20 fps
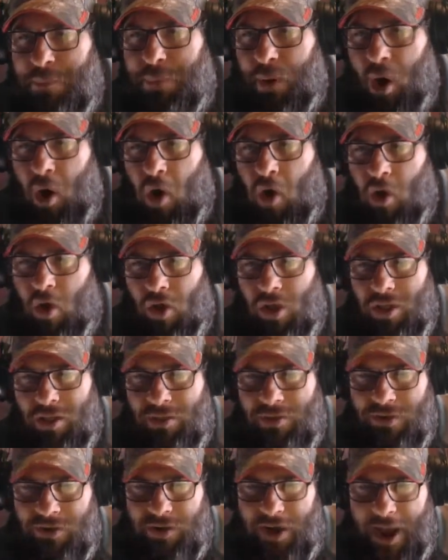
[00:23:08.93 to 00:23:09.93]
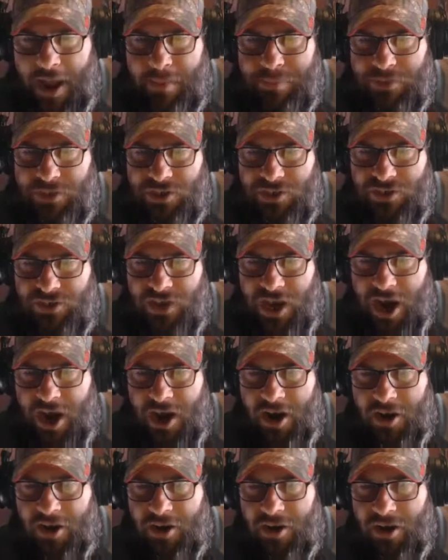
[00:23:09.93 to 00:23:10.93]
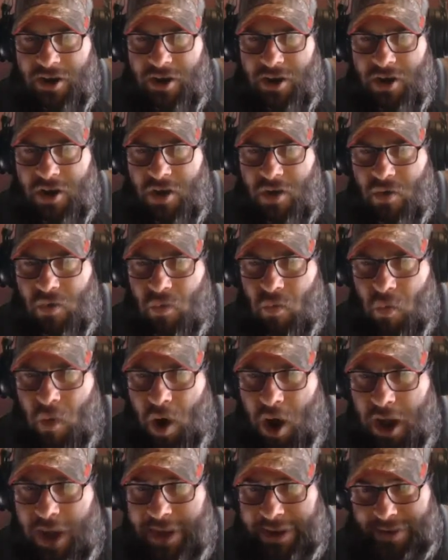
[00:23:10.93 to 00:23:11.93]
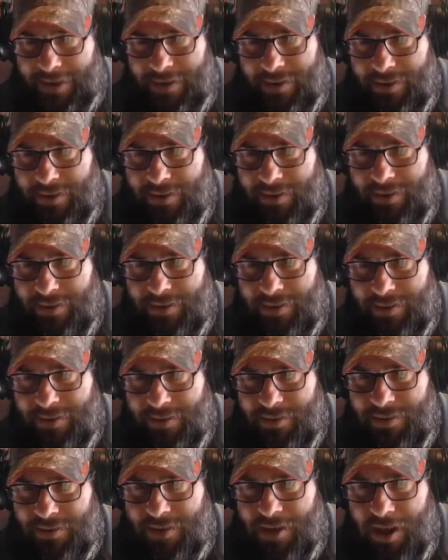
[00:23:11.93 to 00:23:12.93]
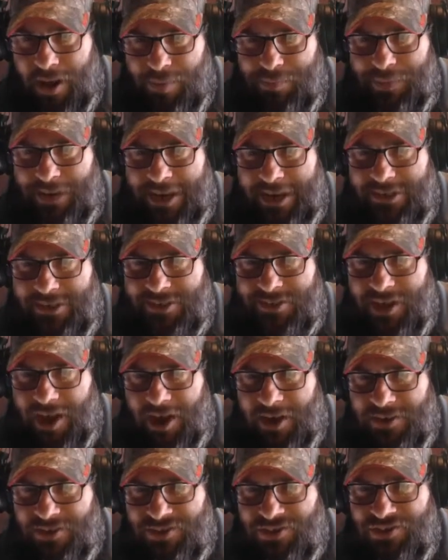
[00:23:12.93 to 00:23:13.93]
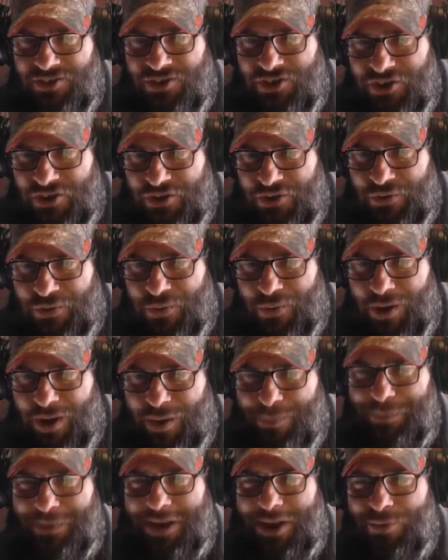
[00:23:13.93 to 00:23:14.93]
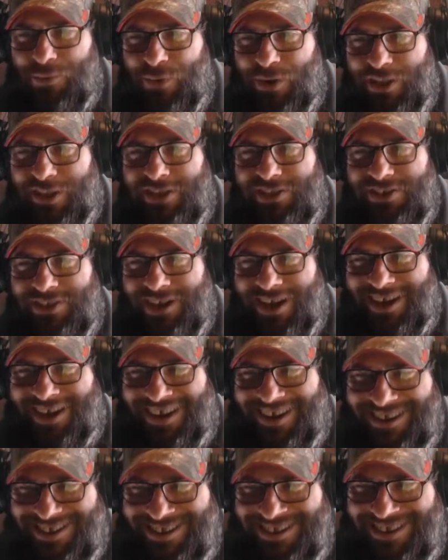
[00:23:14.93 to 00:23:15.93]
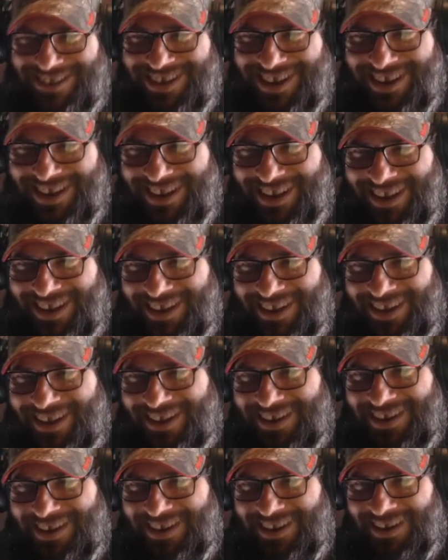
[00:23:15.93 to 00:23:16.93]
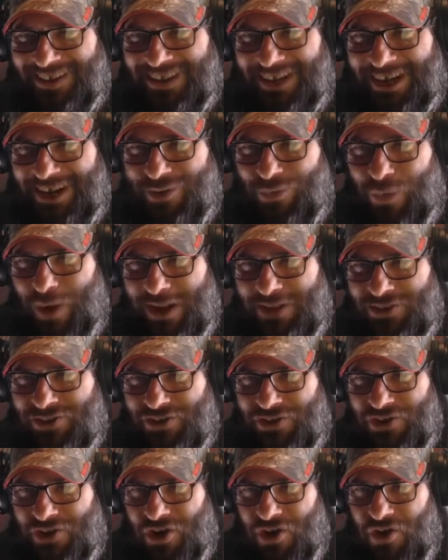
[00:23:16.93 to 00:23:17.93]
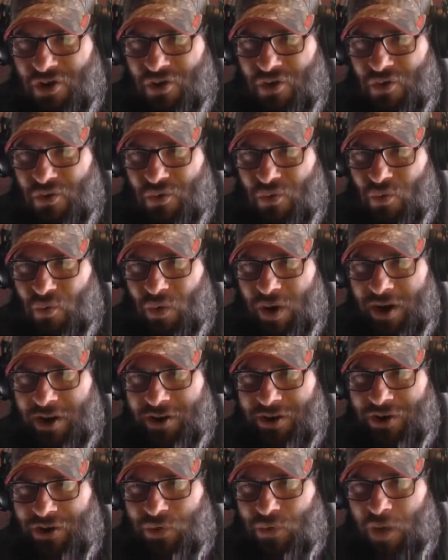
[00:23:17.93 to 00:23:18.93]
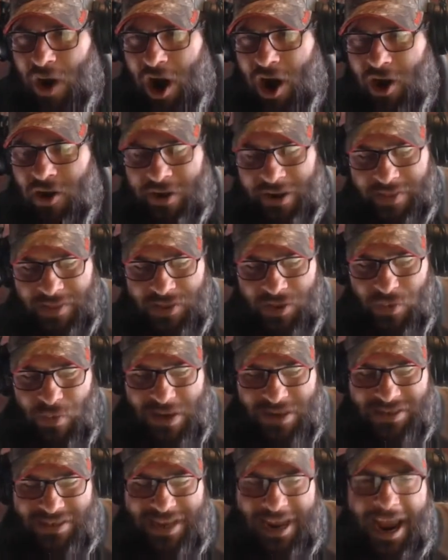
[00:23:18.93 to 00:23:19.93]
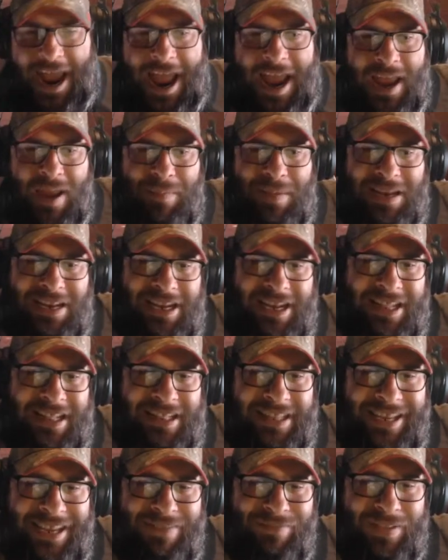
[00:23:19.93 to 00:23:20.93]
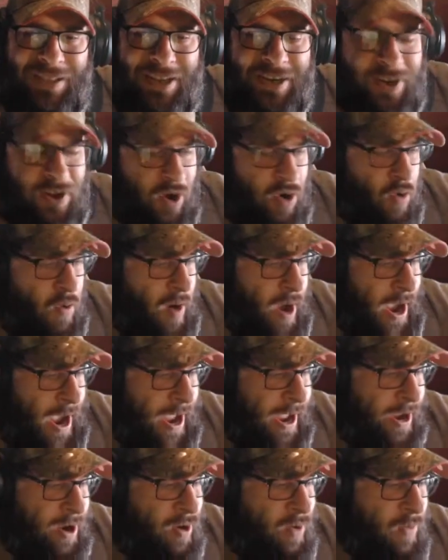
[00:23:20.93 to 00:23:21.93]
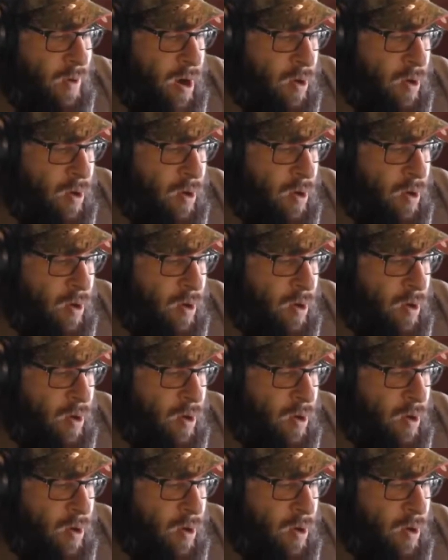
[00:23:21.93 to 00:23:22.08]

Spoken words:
Poll. Your options are 1, update sucks. 2, update really sucks. Lena wants to know where you are in the USA. I am in Cleveland, Ohio.